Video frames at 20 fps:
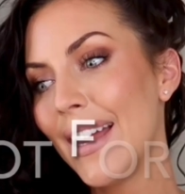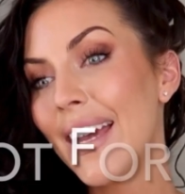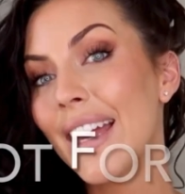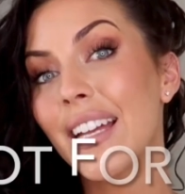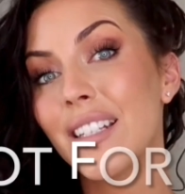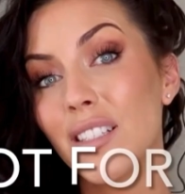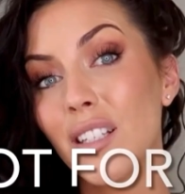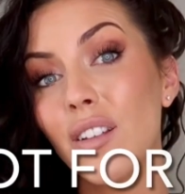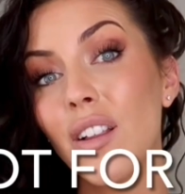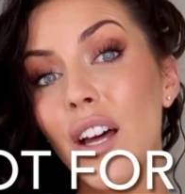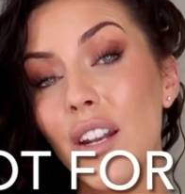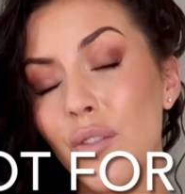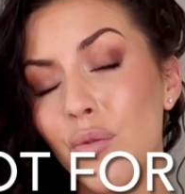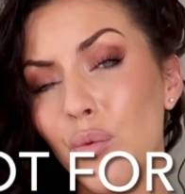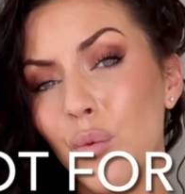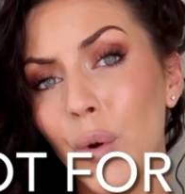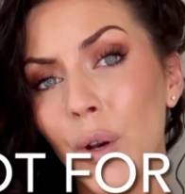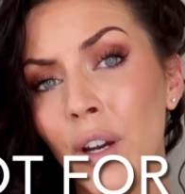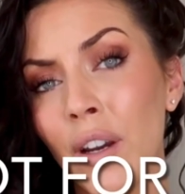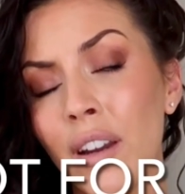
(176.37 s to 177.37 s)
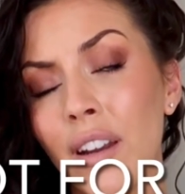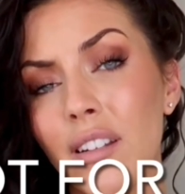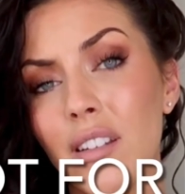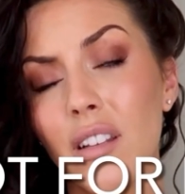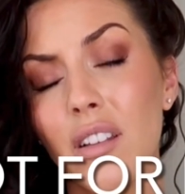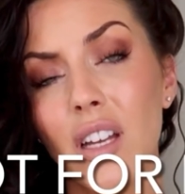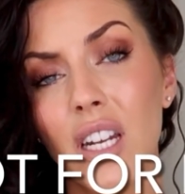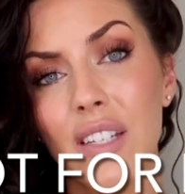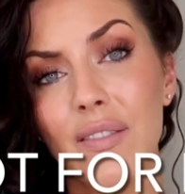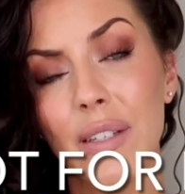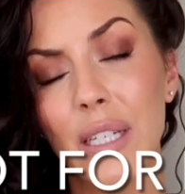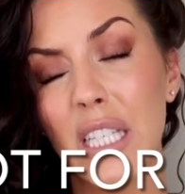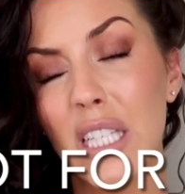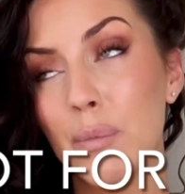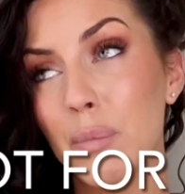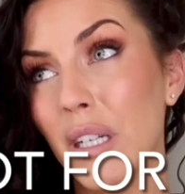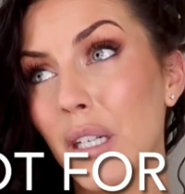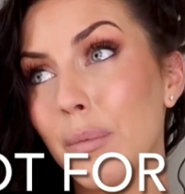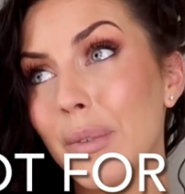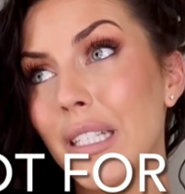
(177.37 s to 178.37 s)
It's a lot of work, it's a lot of
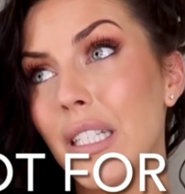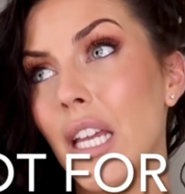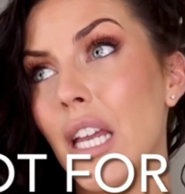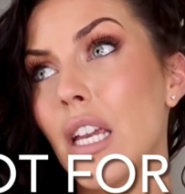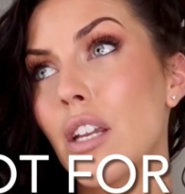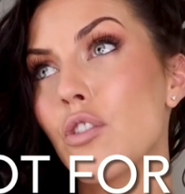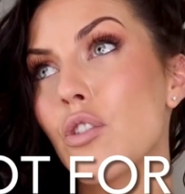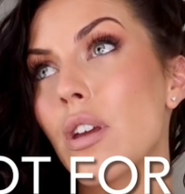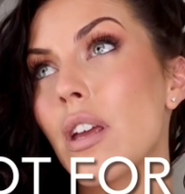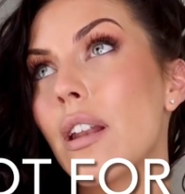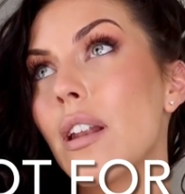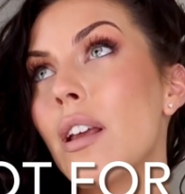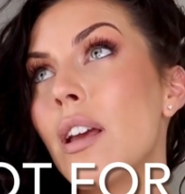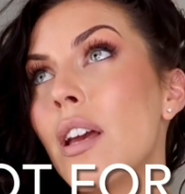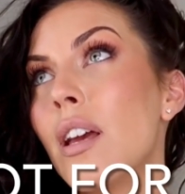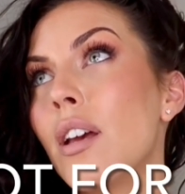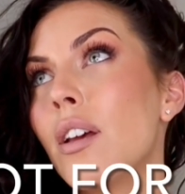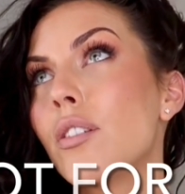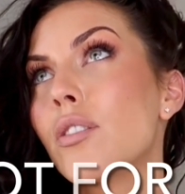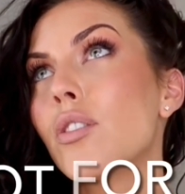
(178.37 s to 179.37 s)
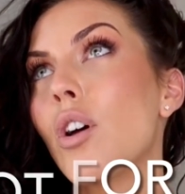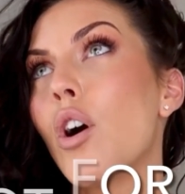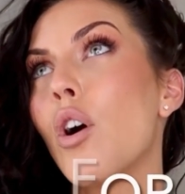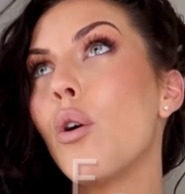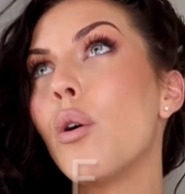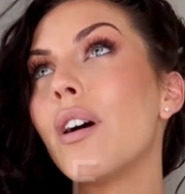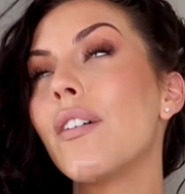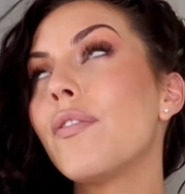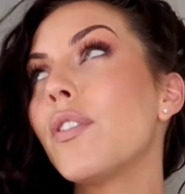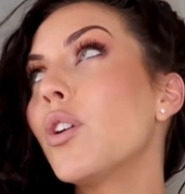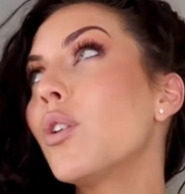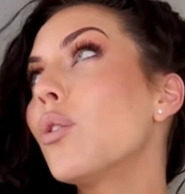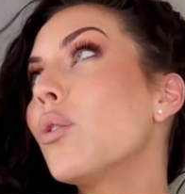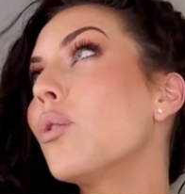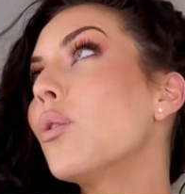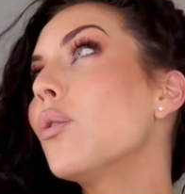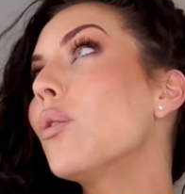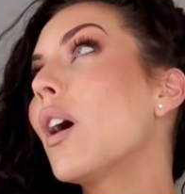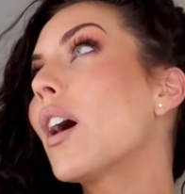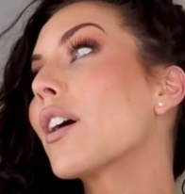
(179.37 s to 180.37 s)
experimentation. So if
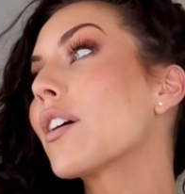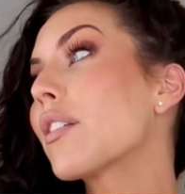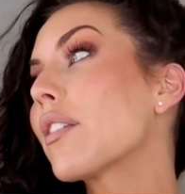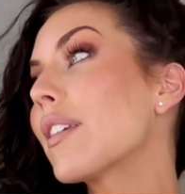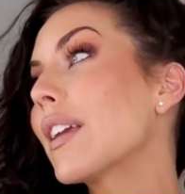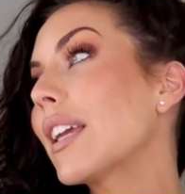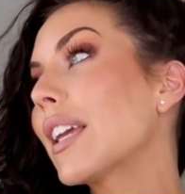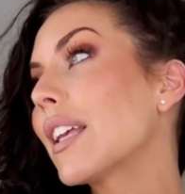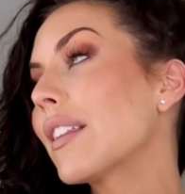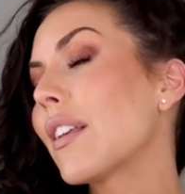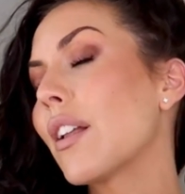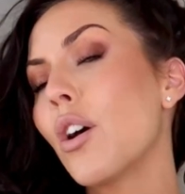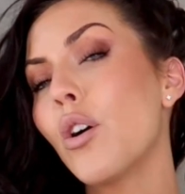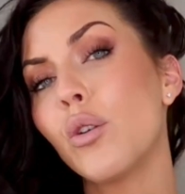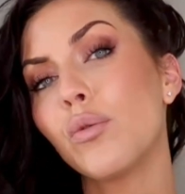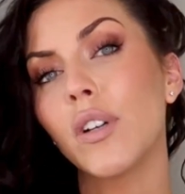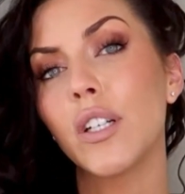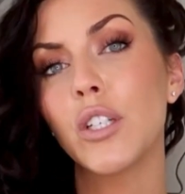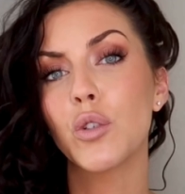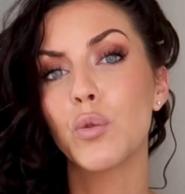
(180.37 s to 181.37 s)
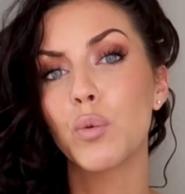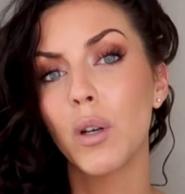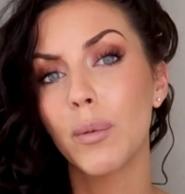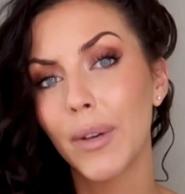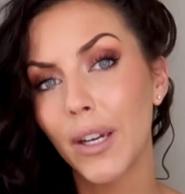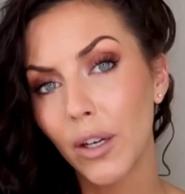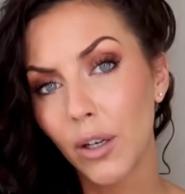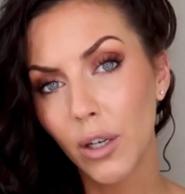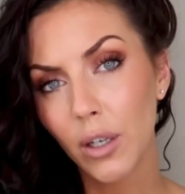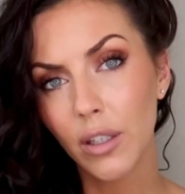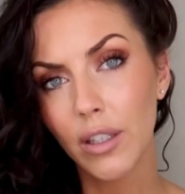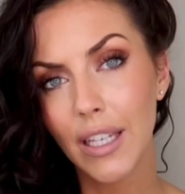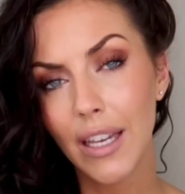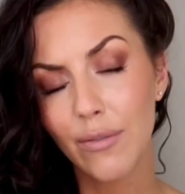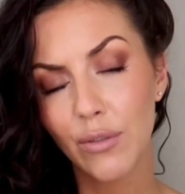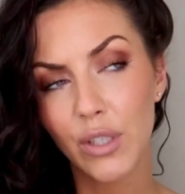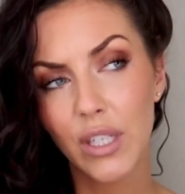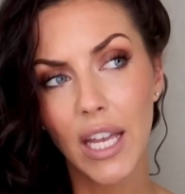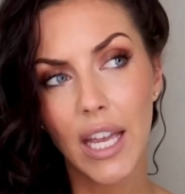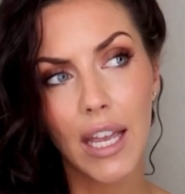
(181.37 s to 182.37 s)
you are thinking that, oh, if I wear my hair curly
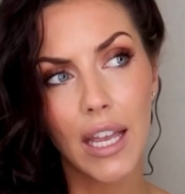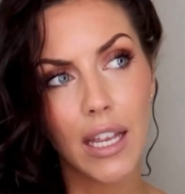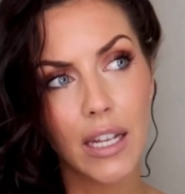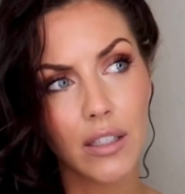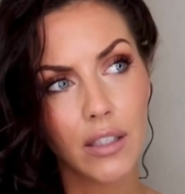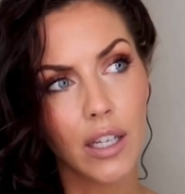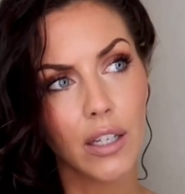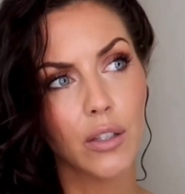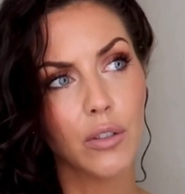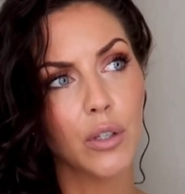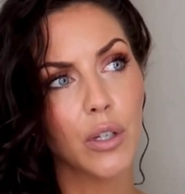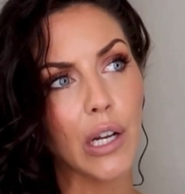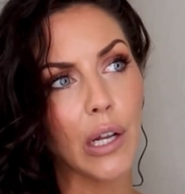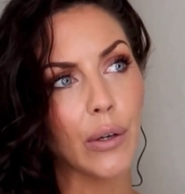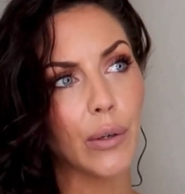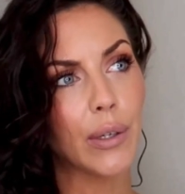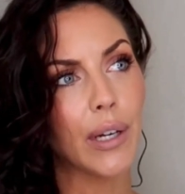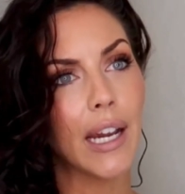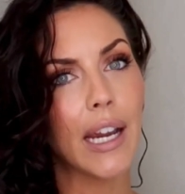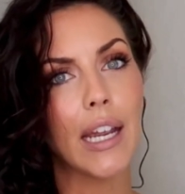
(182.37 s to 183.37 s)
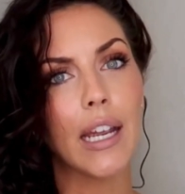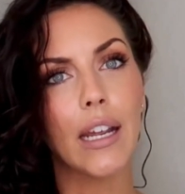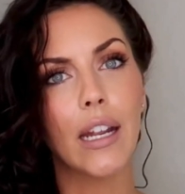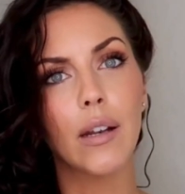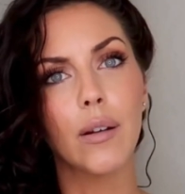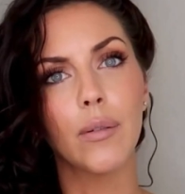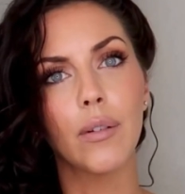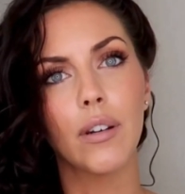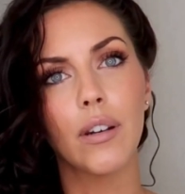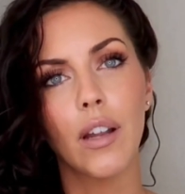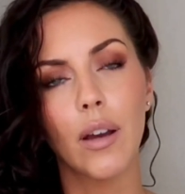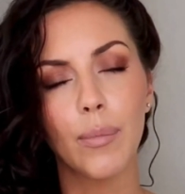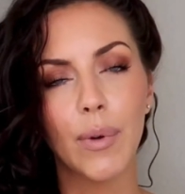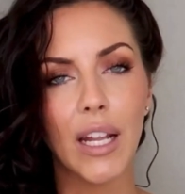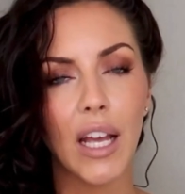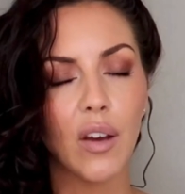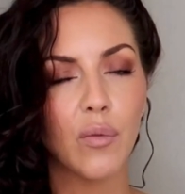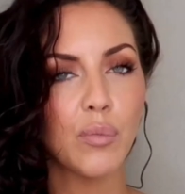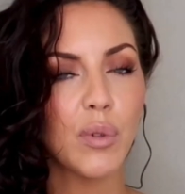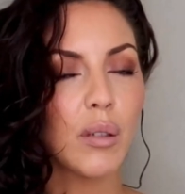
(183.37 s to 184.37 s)
every day, it's gonna turn out great and I'm gonna
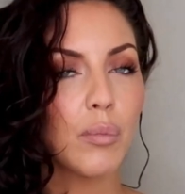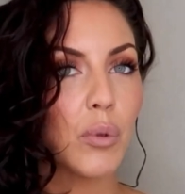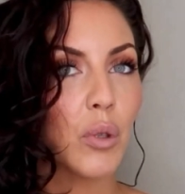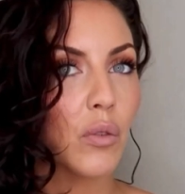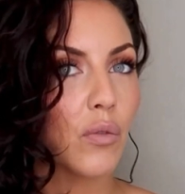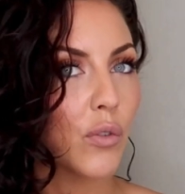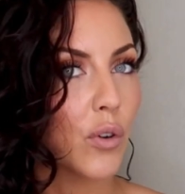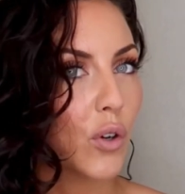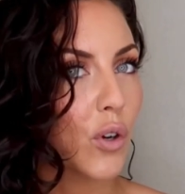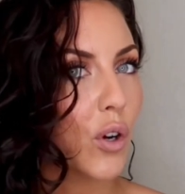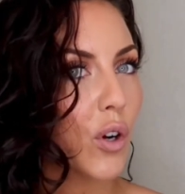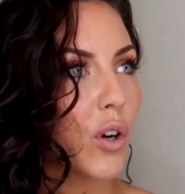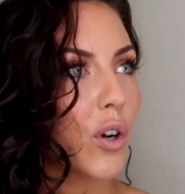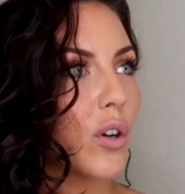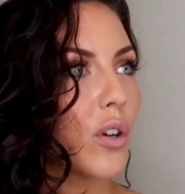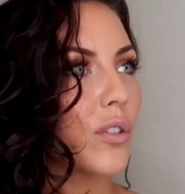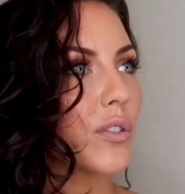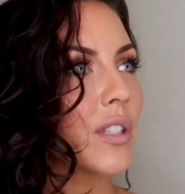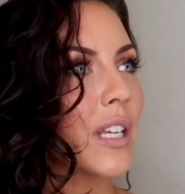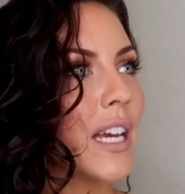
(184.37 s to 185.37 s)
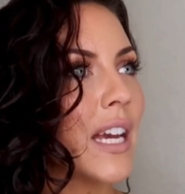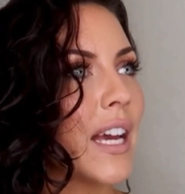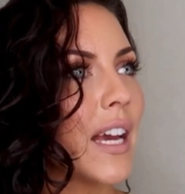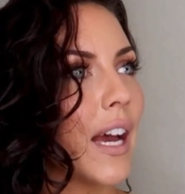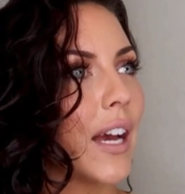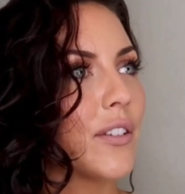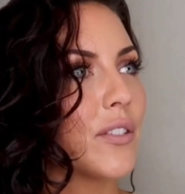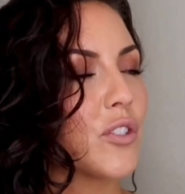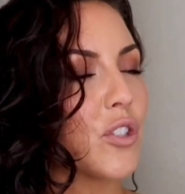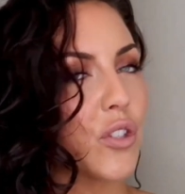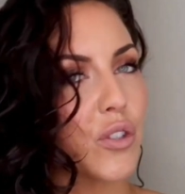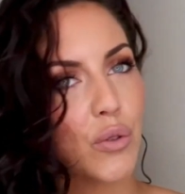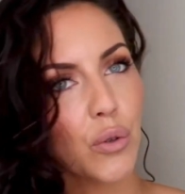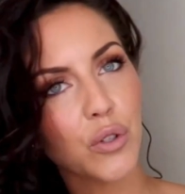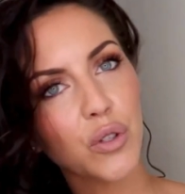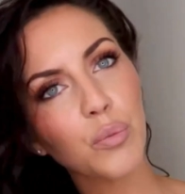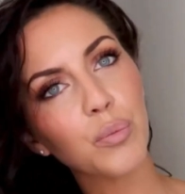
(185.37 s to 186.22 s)
have big, beautiful curls, just throw some